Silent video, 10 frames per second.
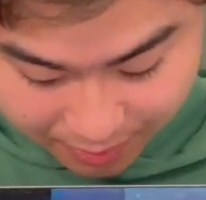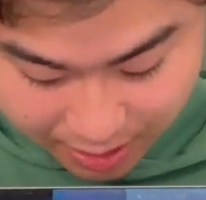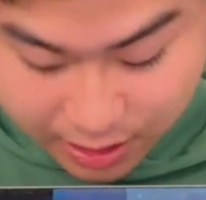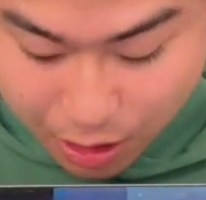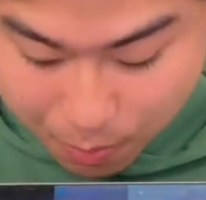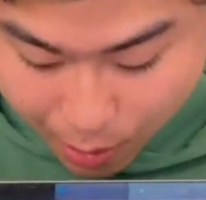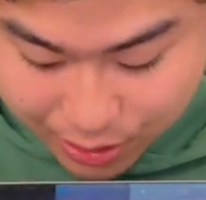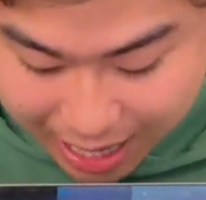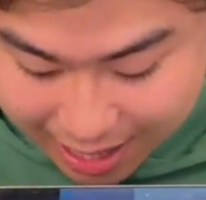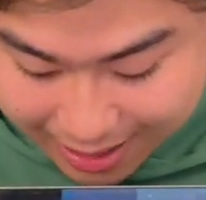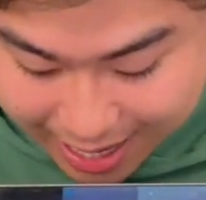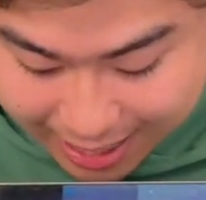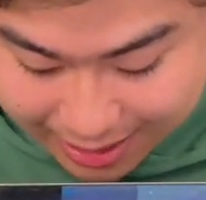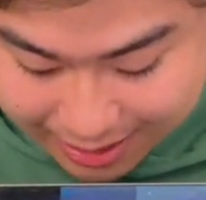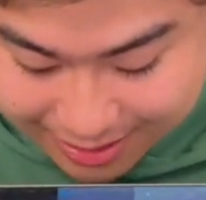So
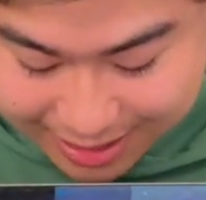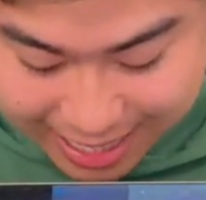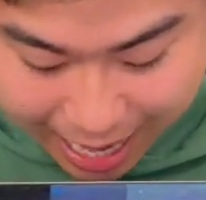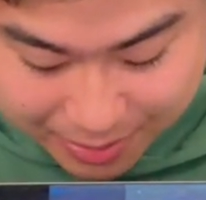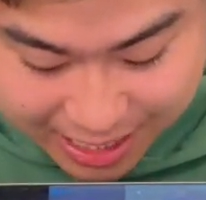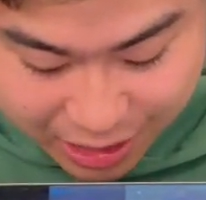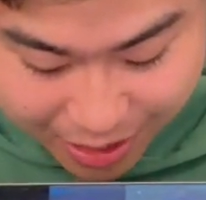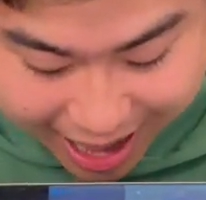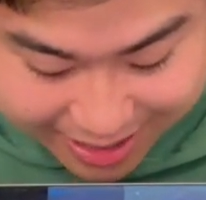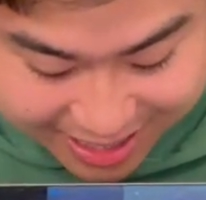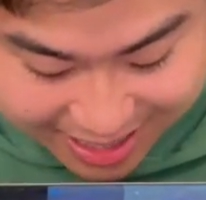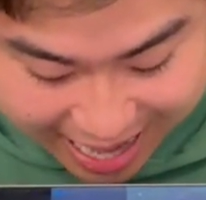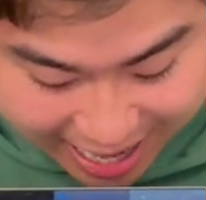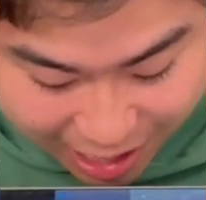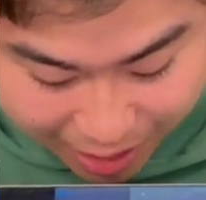personality type is addressed,
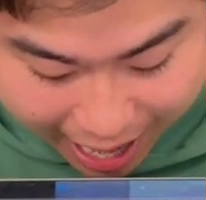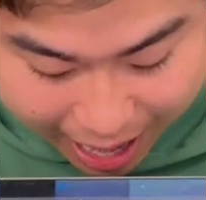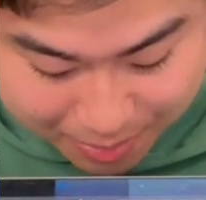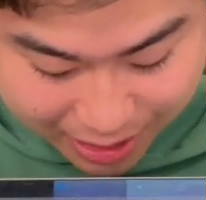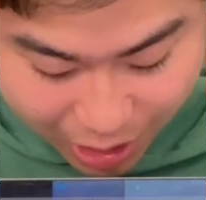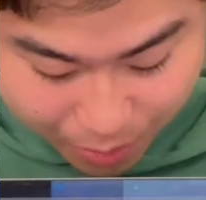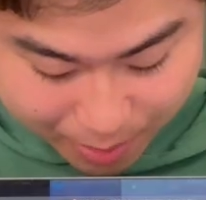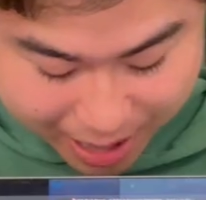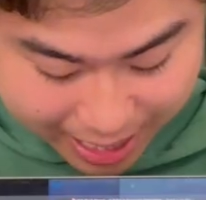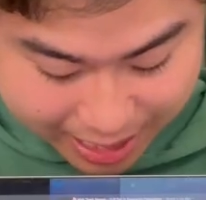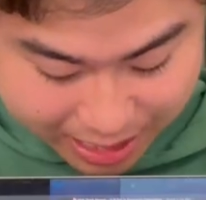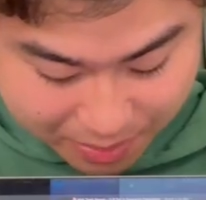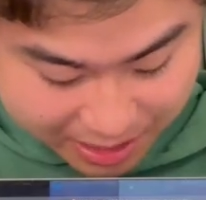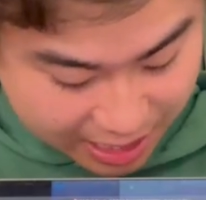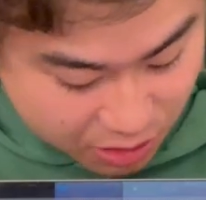Enneagram and coping
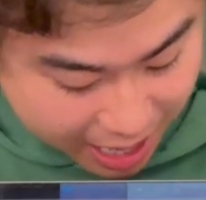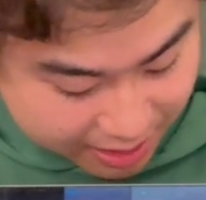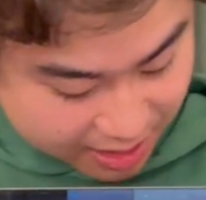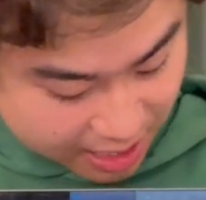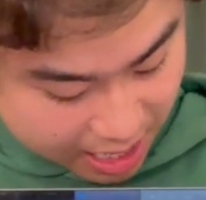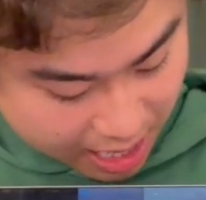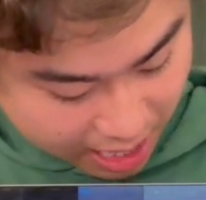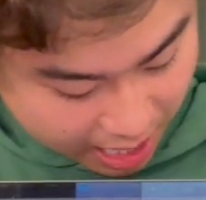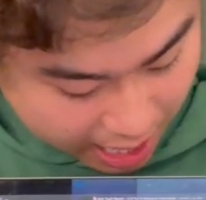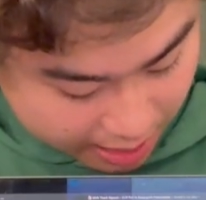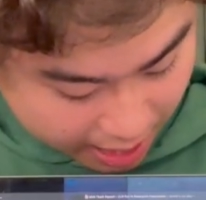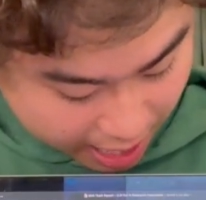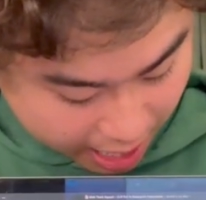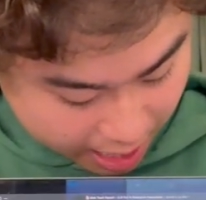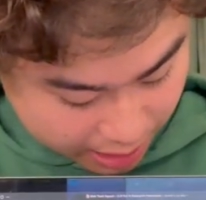mechanism is addressed. And
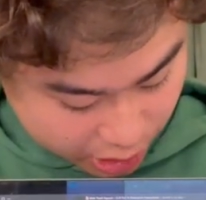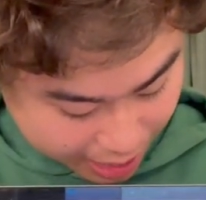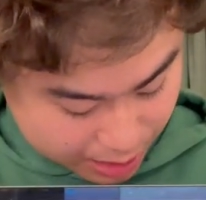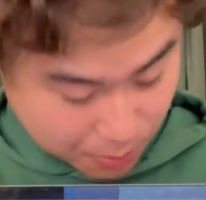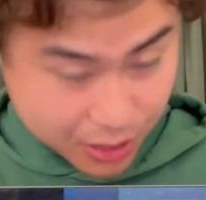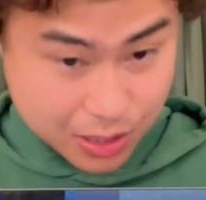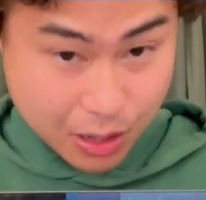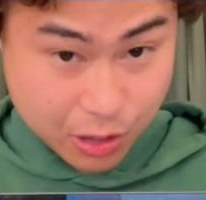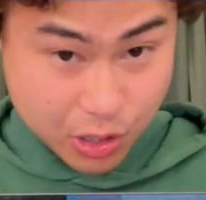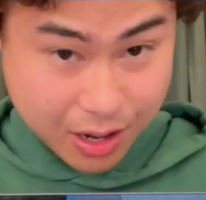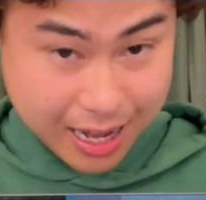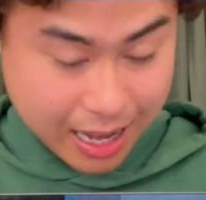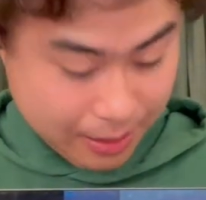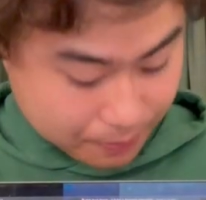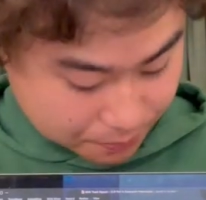then transpersonal
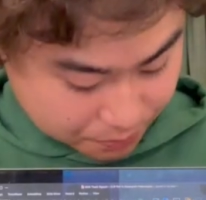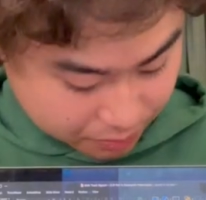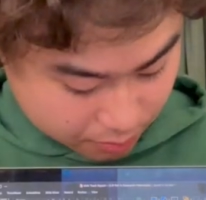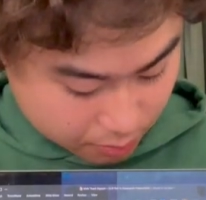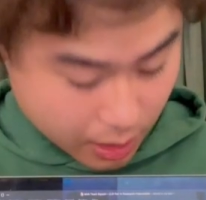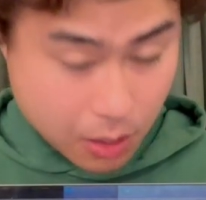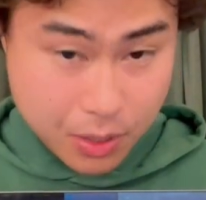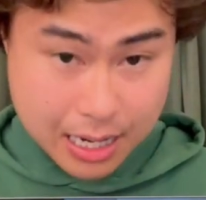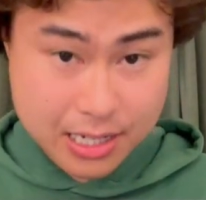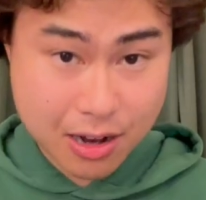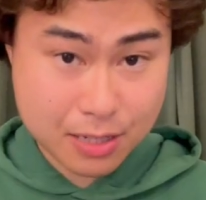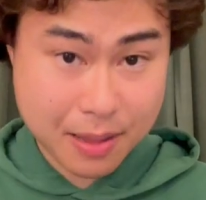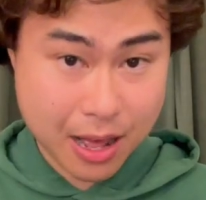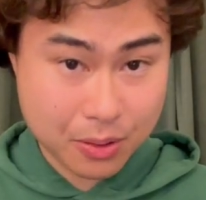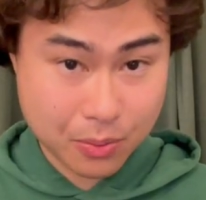journey, which I talked
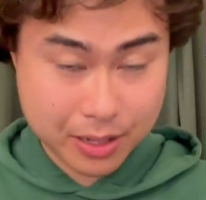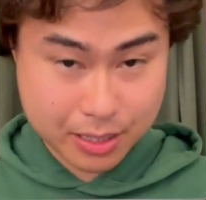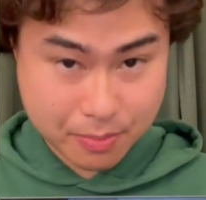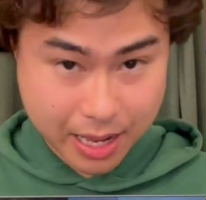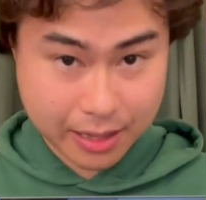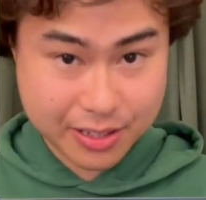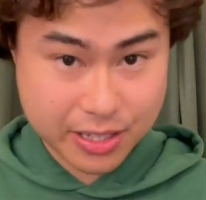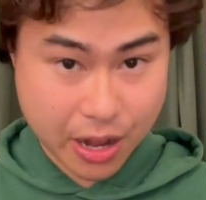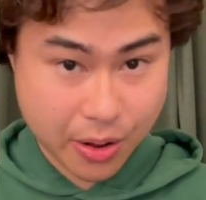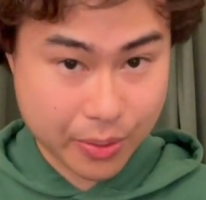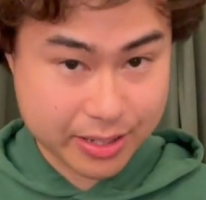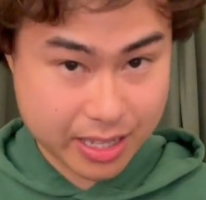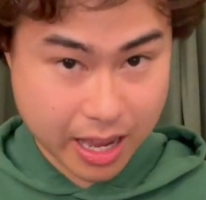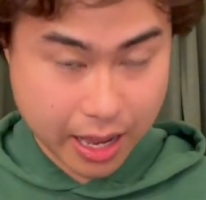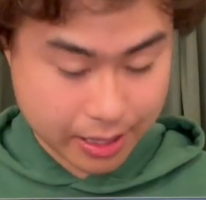about, was being in the snow and
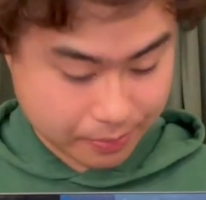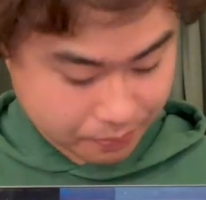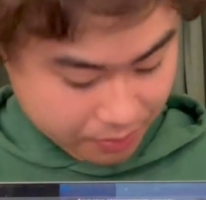skiing.